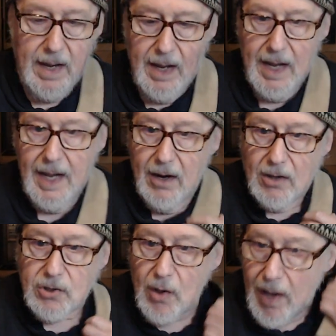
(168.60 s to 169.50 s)
It
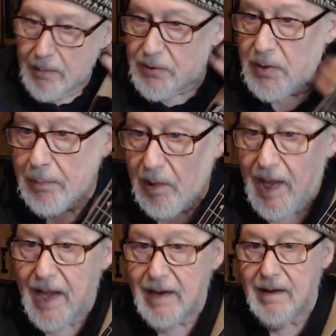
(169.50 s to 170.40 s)
also helps to play it
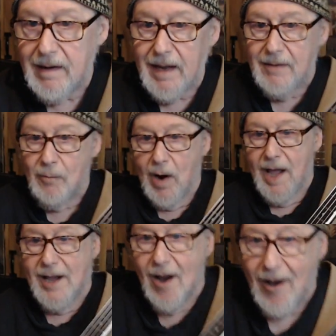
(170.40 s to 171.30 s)
in what I
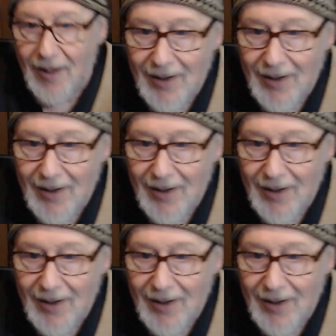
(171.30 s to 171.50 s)
call